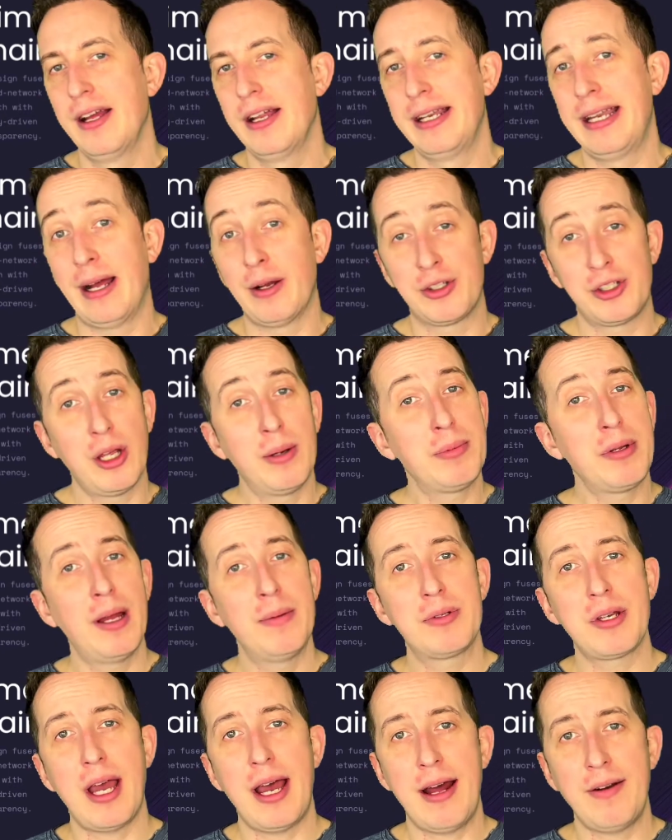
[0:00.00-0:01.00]
Now, sometimes
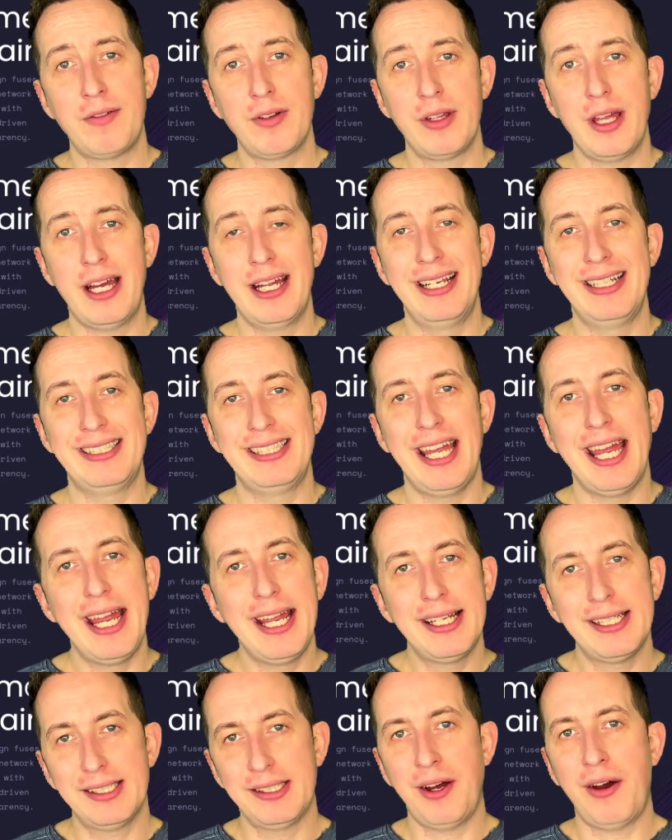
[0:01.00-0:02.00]
after that, it
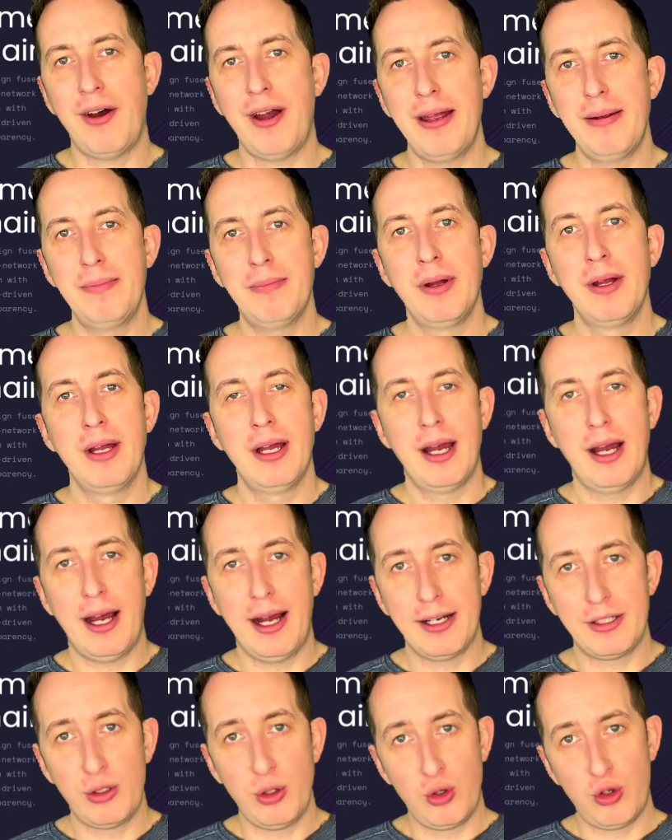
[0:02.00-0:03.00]
takes time
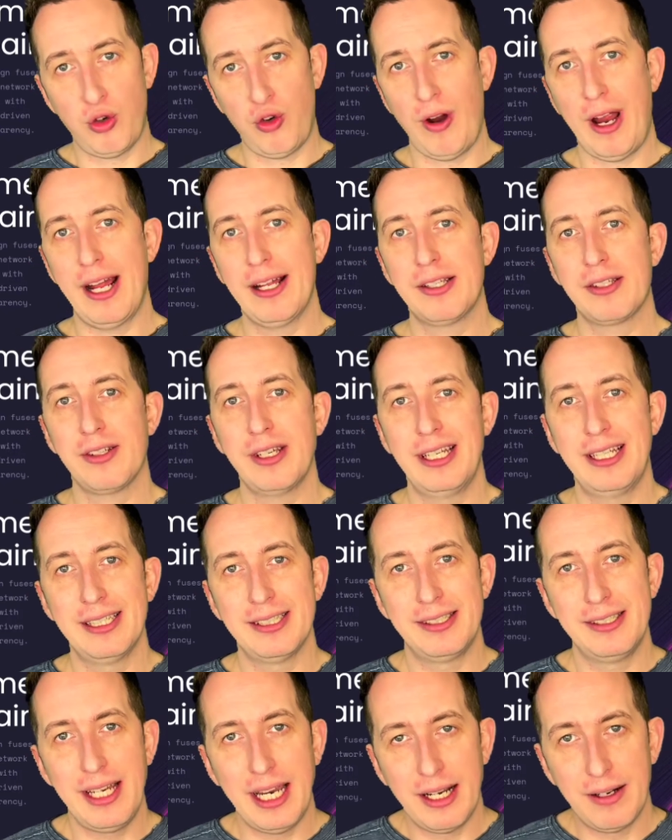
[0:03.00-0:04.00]
to translate
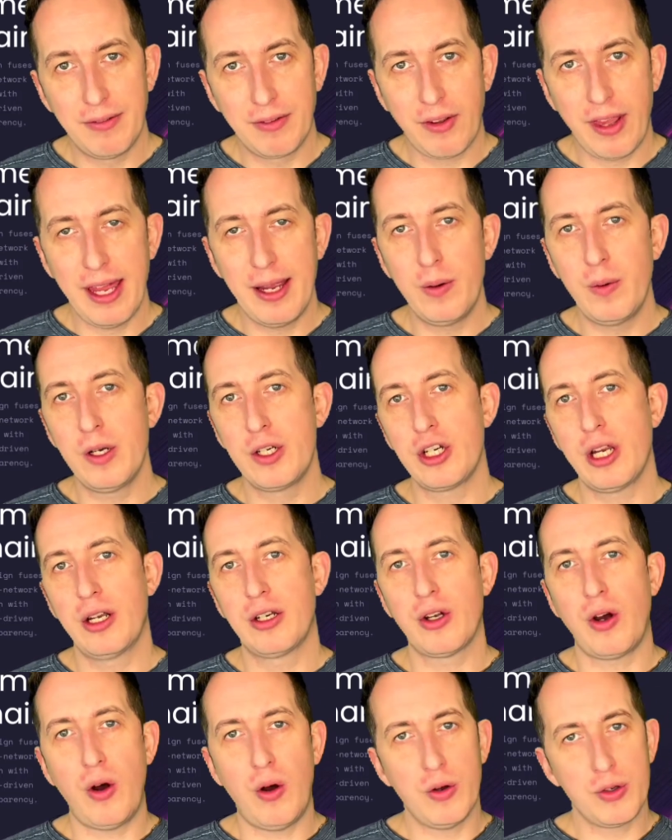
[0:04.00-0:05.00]
his native language and
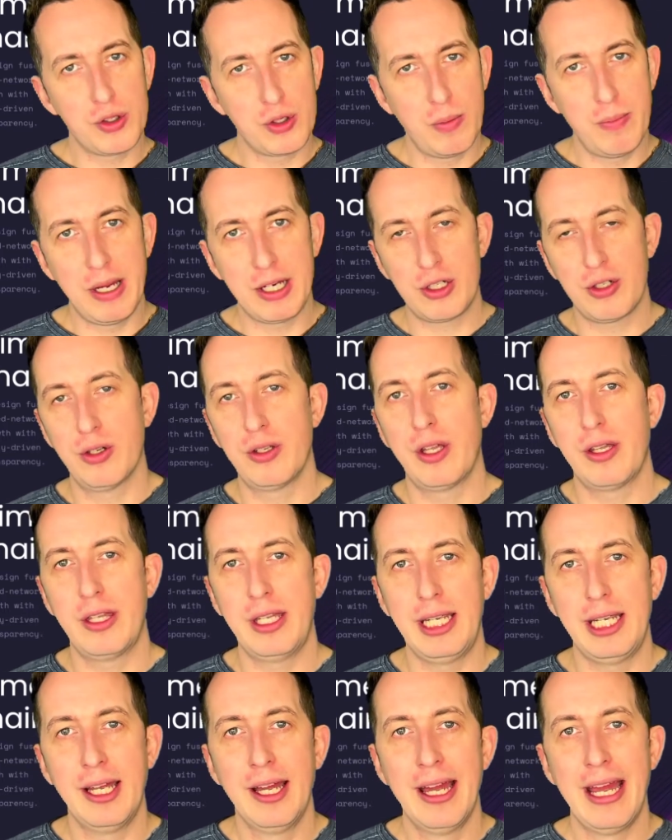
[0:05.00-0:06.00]
to also make sure that
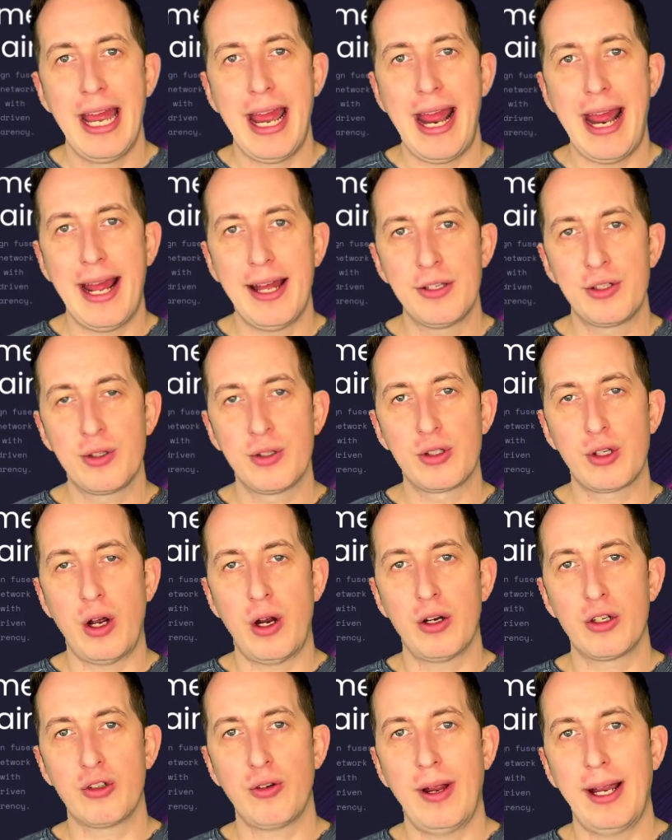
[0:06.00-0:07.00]
the answers
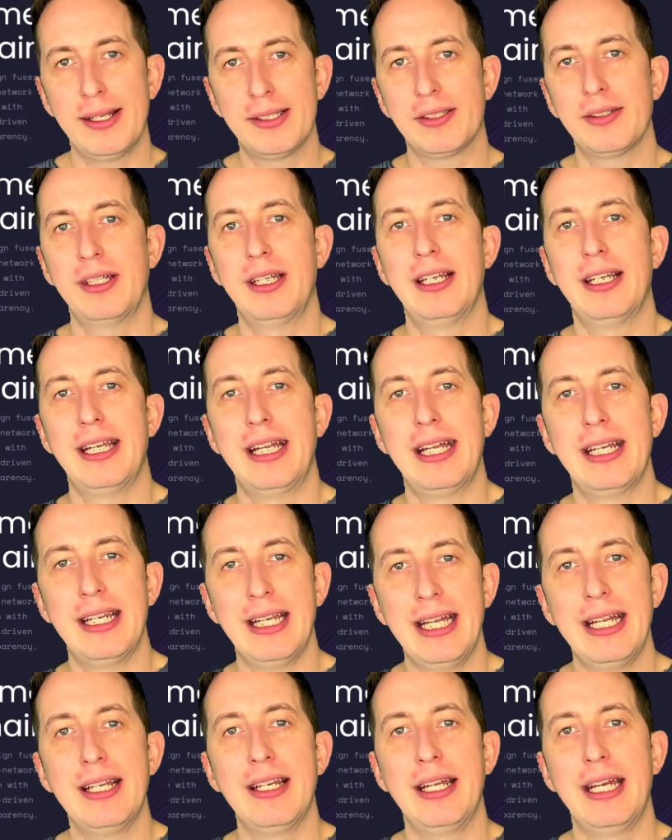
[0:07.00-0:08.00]
are translated
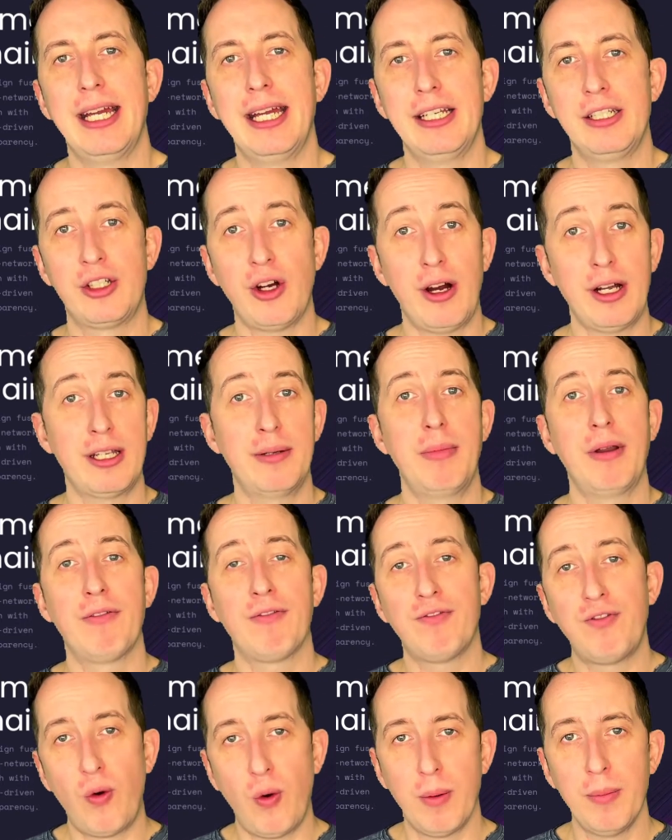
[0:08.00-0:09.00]
in a document
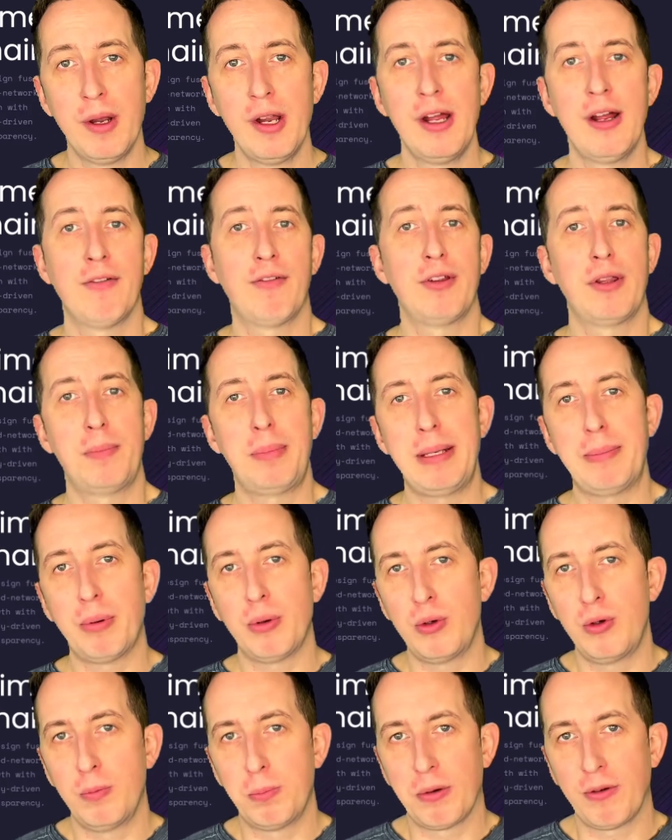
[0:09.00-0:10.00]
form for the people
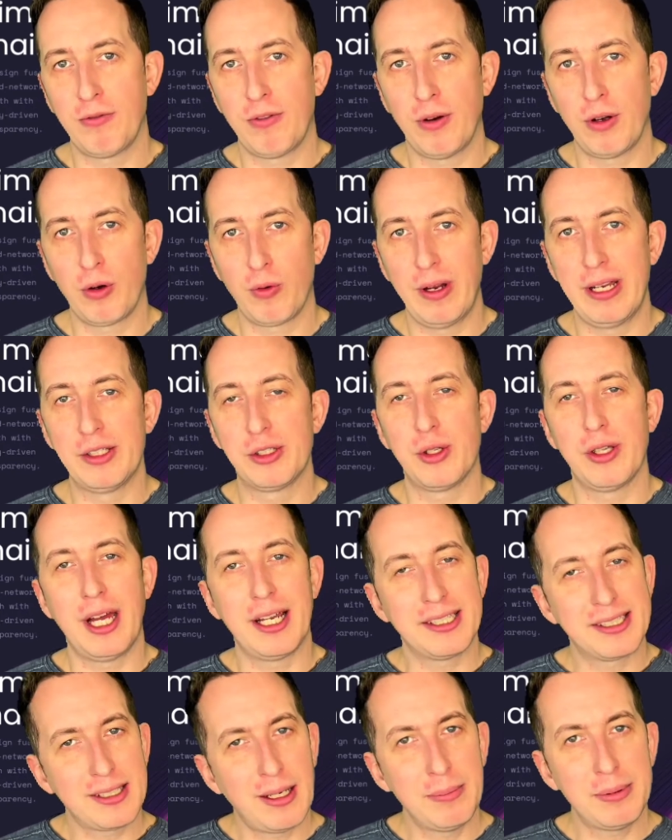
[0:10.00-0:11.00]
who prefer to read. So that
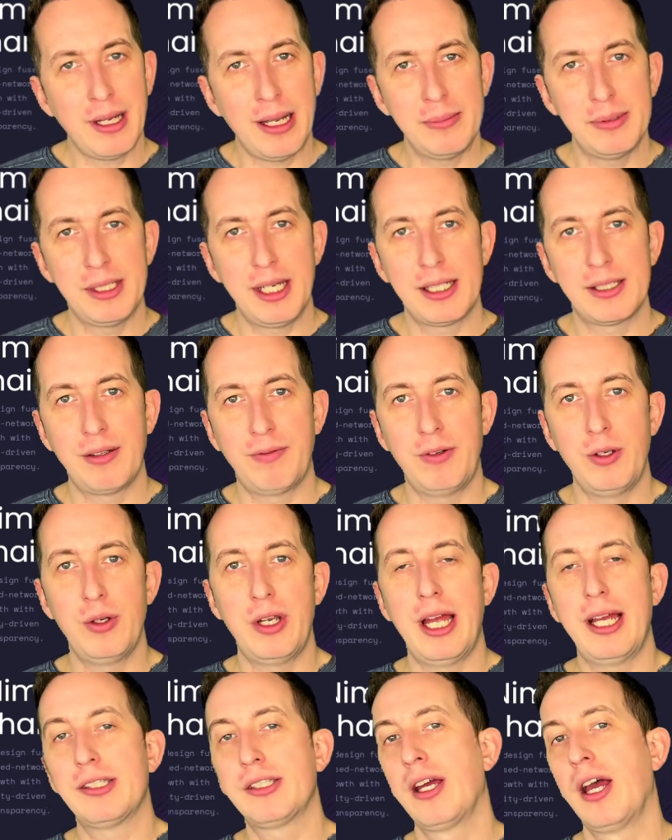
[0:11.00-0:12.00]
sometimes takes a few
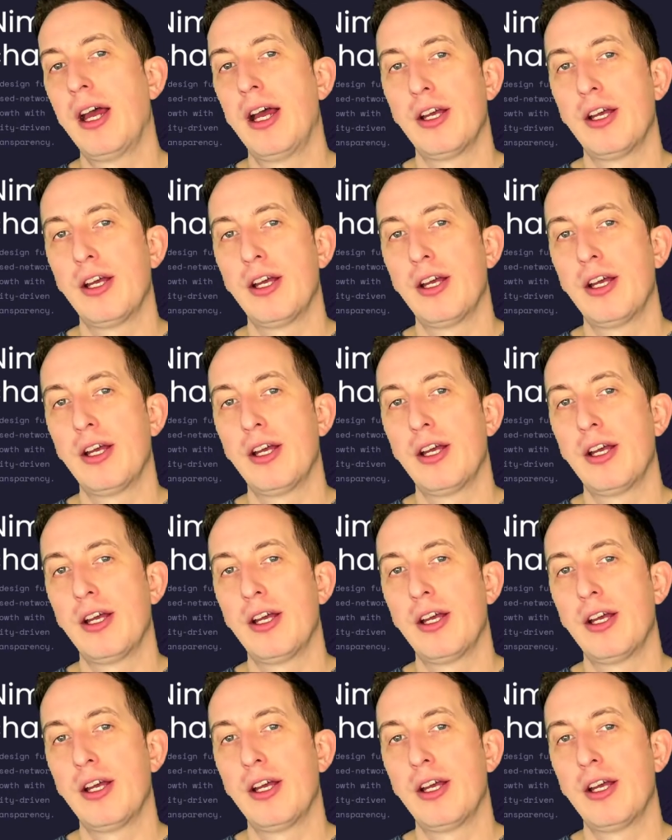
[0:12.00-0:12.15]
days.